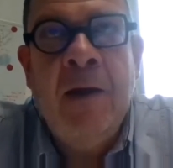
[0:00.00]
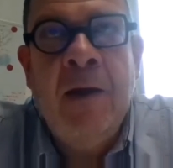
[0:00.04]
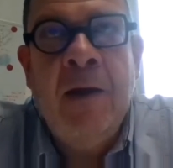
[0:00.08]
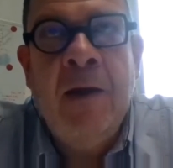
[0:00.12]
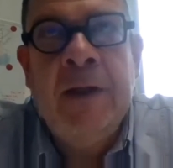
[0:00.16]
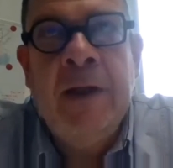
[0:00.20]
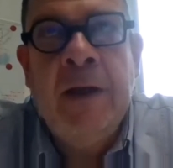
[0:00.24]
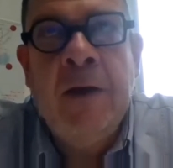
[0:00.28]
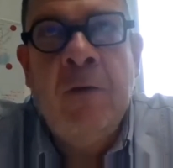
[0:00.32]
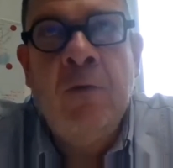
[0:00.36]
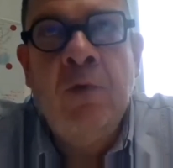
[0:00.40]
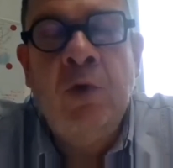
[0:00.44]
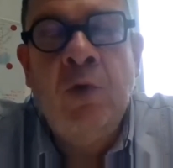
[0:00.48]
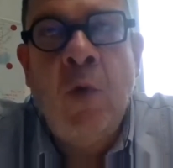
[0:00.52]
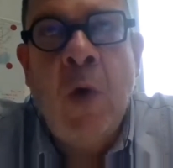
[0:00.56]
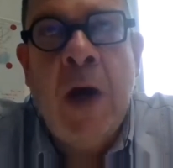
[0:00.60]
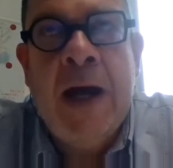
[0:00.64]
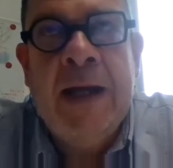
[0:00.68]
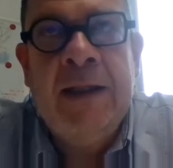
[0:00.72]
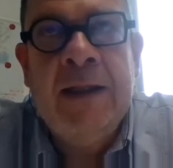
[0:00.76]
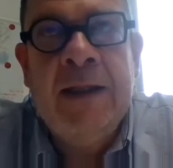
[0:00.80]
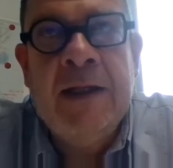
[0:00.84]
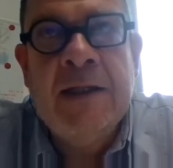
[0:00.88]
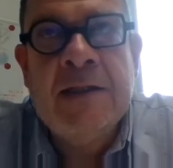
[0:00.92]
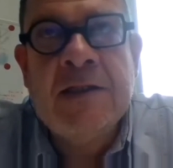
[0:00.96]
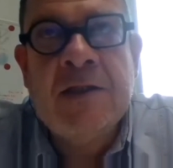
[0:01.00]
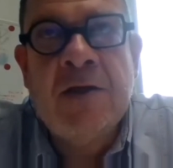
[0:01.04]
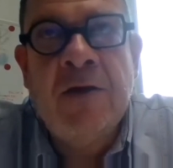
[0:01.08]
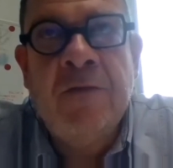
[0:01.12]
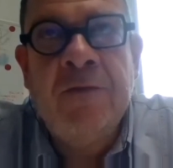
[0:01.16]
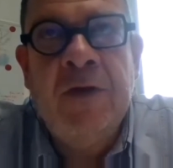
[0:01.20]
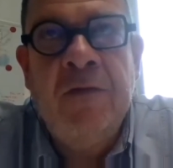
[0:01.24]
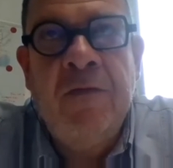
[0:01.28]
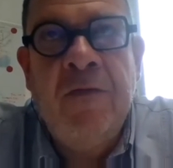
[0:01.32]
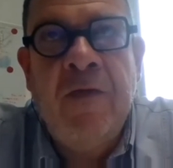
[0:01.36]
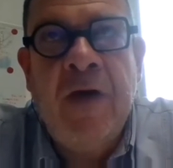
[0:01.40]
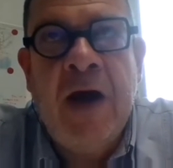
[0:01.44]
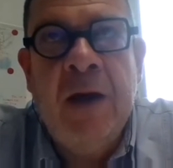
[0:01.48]
good whiteness of the
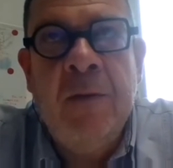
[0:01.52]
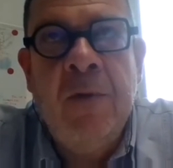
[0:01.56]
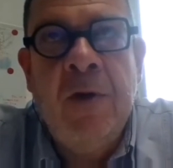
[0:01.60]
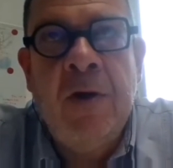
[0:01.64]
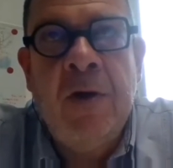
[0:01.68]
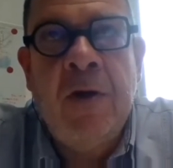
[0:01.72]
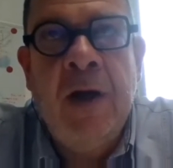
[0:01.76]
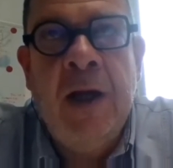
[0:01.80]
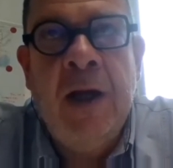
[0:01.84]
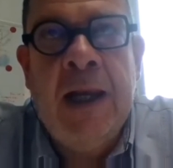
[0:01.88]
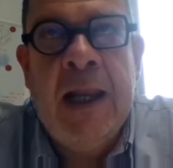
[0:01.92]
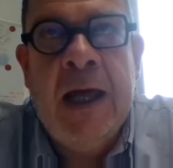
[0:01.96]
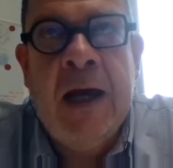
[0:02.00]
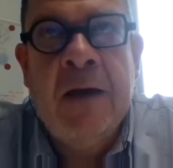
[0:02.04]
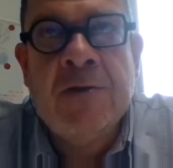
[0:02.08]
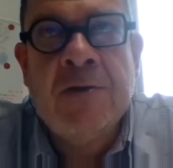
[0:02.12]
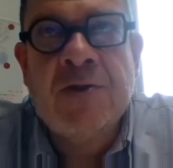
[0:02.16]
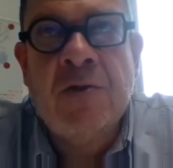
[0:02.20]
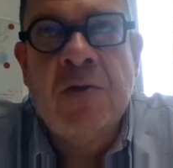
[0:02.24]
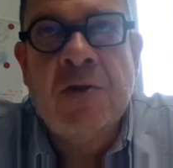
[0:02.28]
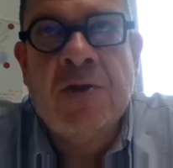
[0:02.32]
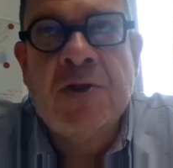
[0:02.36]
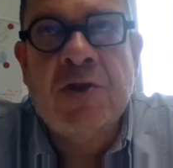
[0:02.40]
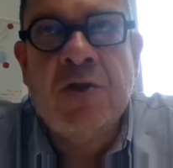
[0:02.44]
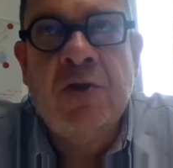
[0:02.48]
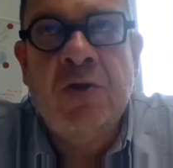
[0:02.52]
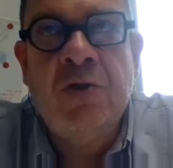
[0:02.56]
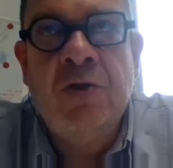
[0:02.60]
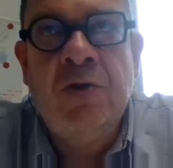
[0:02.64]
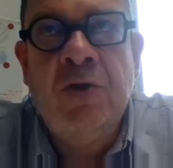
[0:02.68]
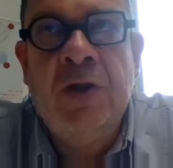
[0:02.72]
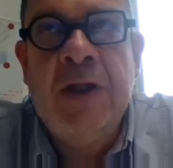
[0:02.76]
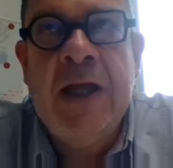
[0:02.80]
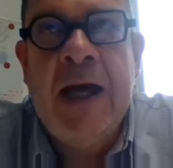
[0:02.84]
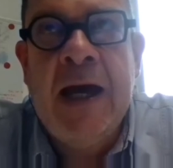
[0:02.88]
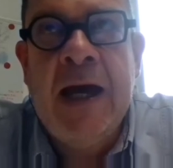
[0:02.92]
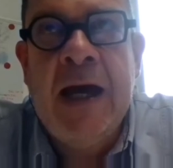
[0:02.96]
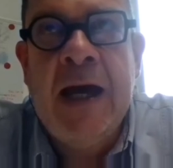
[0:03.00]
fiber allows also to
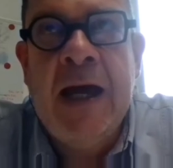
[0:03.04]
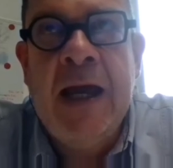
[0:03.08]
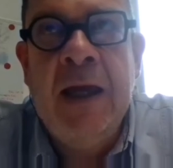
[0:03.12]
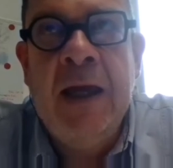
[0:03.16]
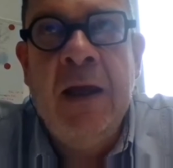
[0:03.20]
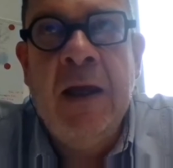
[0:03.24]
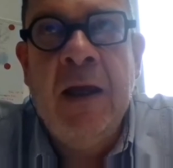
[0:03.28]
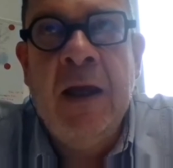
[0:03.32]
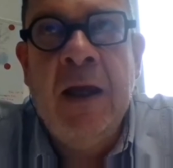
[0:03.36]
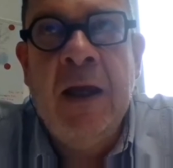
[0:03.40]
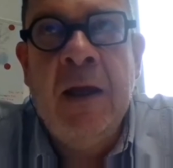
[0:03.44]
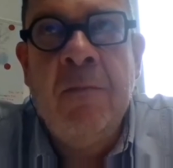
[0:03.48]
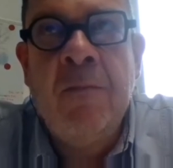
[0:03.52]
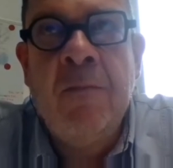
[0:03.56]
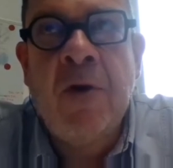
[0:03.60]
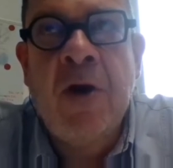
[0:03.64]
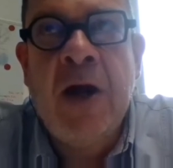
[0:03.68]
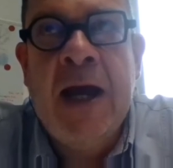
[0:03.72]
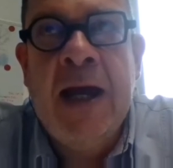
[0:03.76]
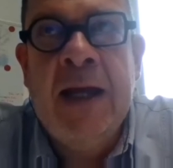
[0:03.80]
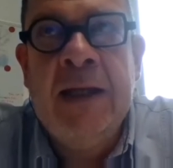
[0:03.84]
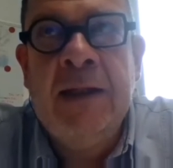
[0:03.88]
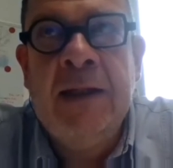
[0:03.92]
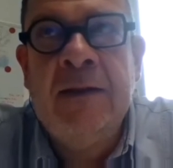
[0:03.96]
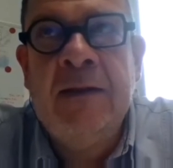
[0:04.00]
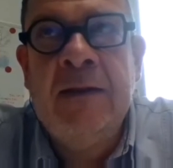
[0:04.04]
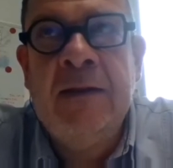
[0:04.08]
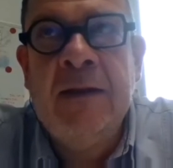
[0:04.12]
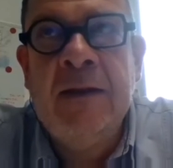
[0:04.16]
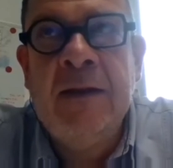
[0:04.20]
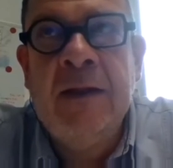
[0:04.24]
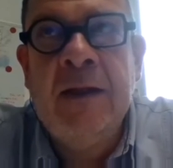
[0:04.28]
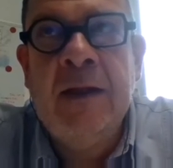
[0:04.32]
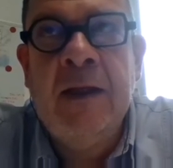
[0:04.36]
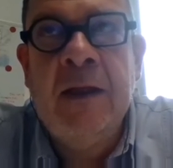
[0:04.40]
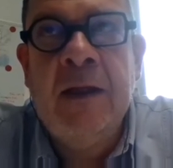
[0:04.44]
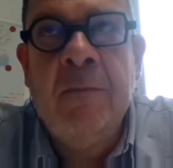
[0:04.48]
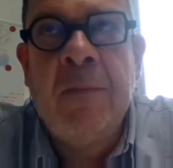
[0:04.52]
dye bright
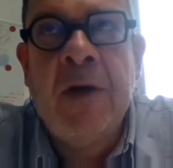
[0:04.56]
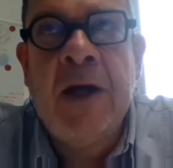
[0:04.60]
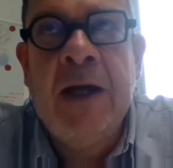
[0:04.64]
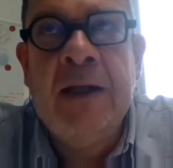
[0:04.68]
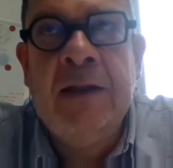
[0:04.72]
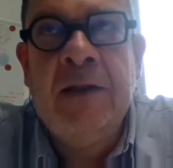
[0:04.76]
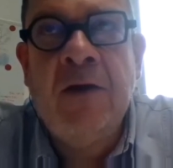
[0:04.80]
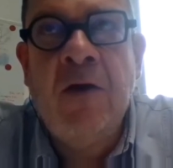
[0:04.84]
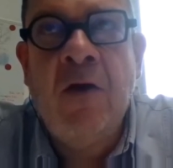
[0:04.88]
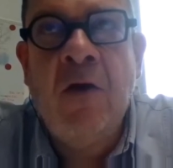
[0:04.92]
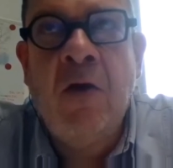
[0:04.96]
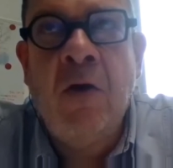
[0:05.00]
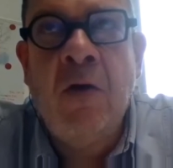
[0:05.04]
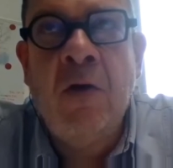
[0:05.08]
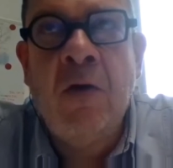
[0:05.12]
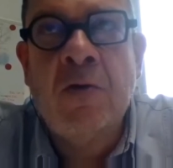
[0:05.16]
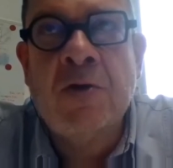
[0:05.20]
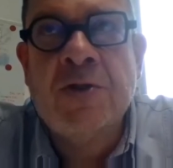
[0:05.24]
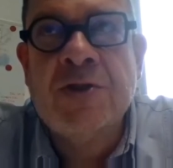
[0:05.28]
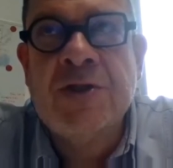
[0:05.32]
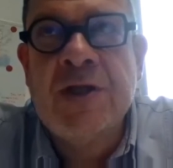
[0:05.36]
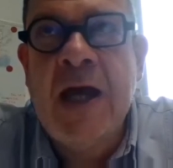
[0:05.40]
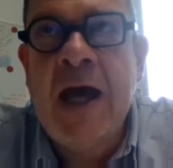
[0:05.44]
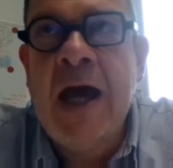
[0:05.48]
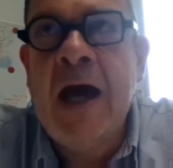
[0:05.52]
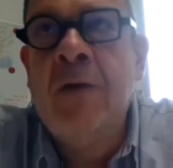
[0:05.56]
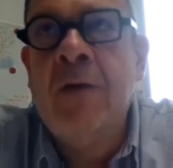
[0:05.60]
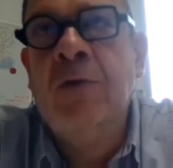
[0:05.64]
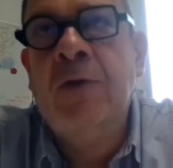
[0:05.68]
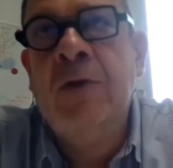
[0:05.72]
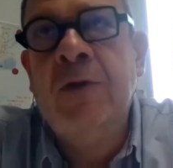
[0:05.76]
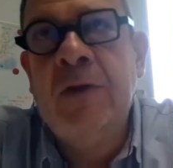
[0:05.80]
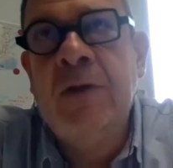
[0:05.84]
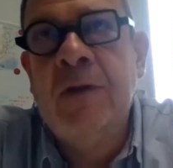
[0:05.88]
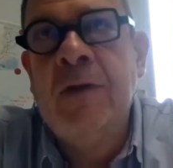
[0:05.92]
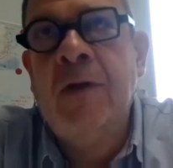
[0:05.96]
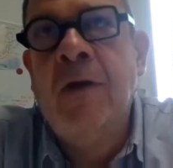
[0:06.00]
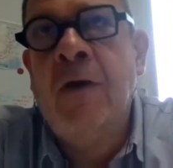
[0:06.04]
colors
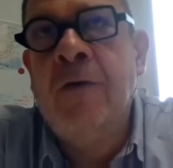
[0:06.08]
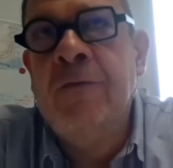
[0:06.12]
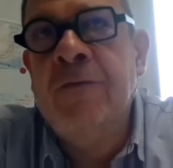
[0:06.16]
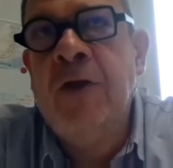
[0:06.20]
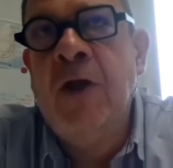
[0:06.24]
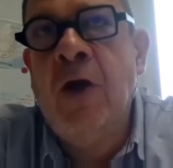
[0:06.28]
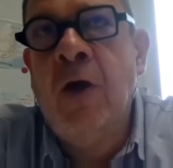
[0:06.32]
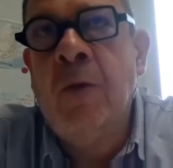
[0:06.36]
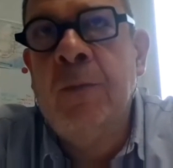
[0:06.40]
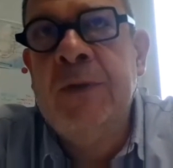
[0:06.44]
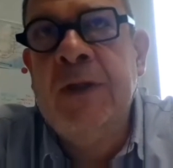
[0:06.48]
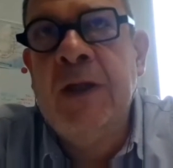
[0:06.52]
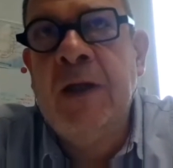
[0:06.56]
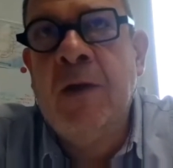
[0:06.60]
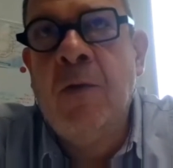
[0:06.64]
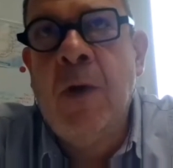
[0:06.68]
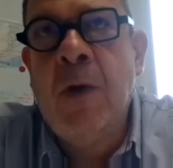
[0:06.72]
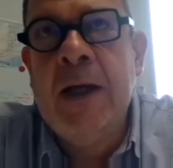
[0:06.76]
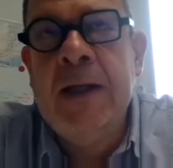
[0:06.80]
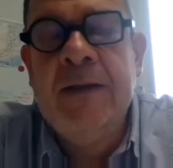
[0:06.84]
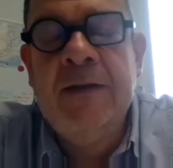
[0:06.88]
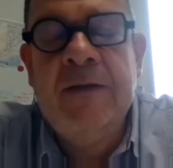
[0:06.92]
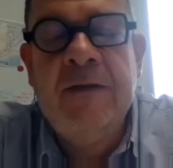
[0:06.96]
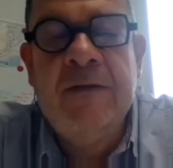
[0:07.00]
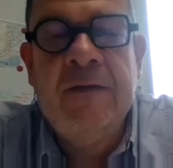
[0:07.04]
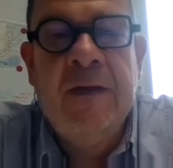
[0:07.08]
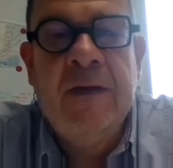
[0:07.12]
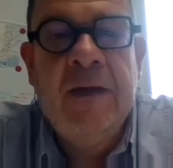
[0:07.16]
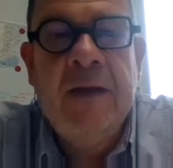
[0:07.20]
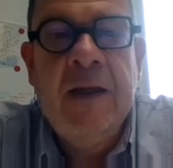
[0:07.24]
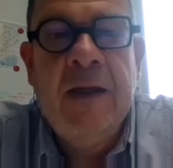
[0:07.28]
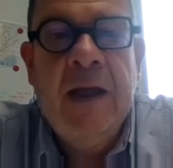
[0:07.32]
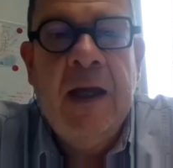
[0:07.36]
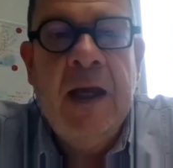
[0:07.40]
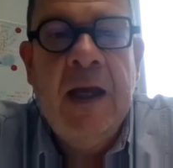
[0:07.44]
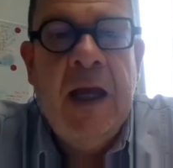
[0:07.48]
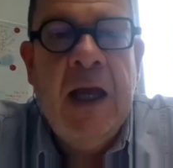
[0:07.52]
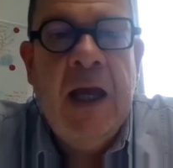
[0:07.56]
out of the optic white.
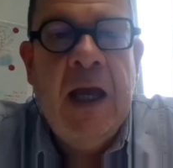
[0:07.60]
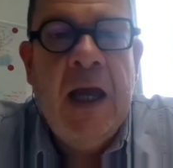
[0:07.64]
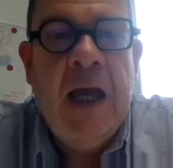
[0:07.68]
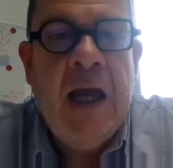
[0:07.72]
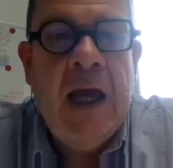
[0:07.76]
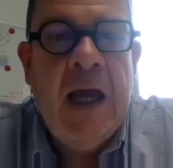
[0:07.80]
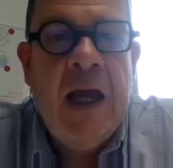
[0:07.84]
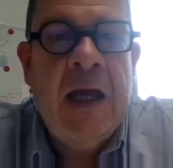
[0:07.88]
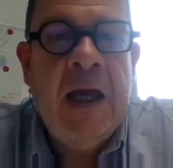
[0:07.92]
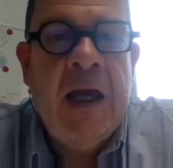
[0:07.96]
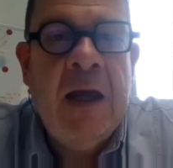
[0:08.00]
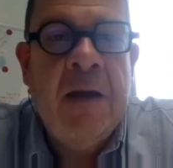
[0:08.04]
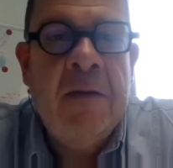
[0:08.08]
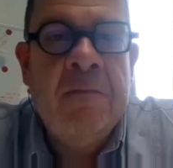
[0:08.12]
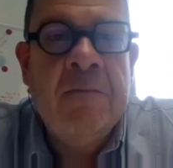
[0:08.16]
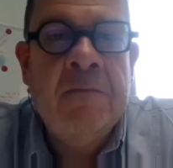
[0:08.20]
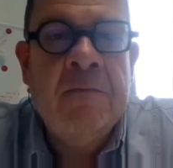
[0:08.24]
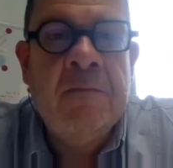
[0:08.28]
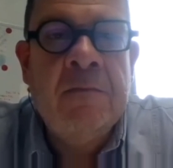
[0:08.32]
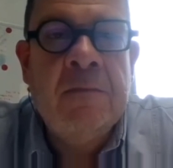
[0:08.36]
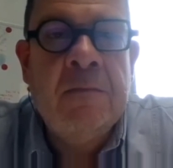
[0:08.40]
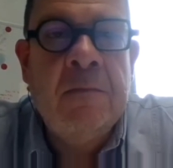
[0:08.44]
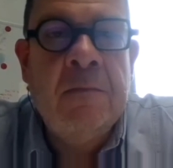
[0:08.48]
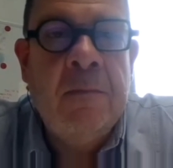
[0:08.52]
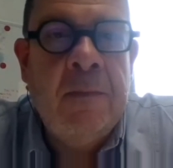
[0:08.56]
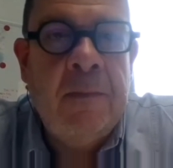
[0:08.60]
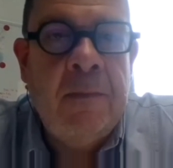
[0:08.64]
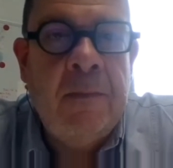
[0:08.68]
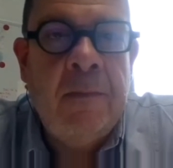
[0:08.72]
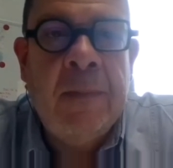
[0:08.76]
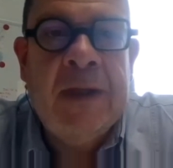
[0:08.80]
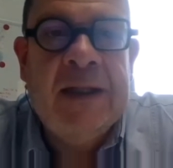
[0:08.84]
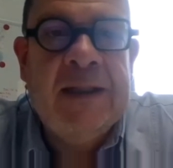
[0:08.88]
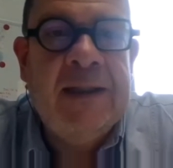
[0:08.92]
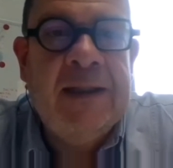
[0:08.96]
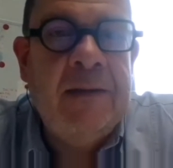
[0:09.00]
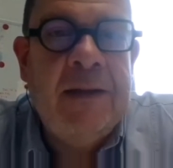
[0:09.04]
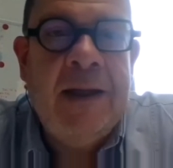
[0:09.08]
But